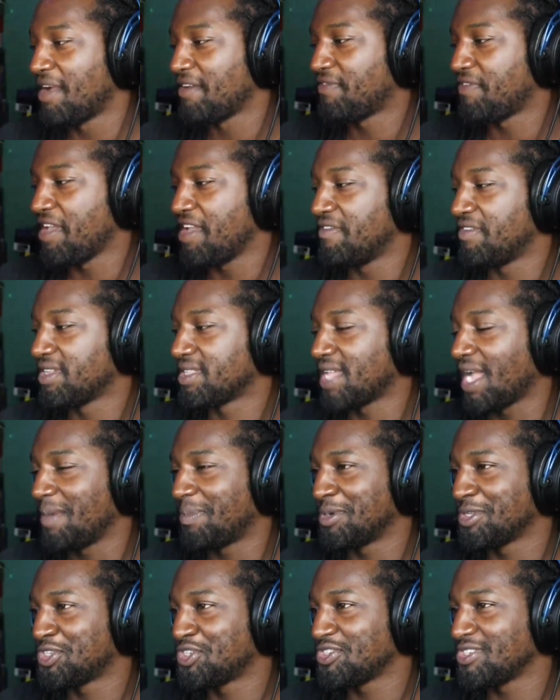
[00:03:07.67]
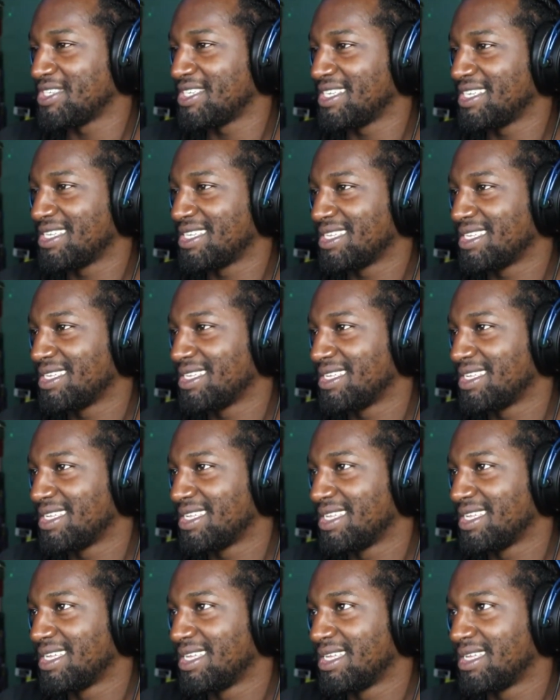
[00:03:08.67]
favorite type of tree.
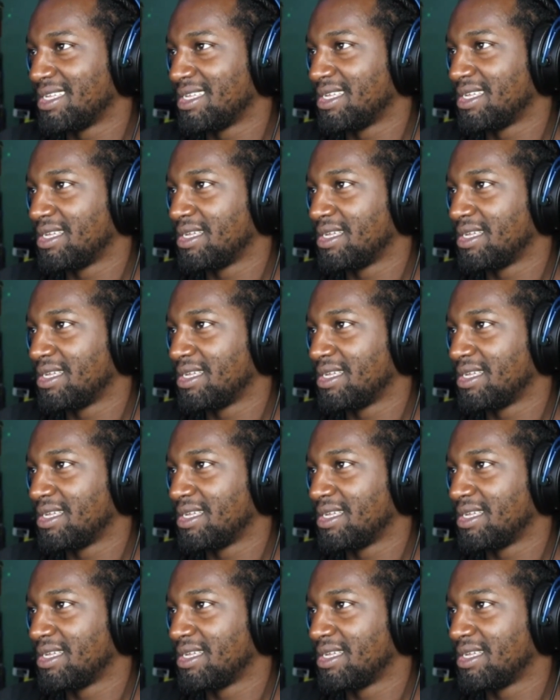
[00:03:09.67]
As a person.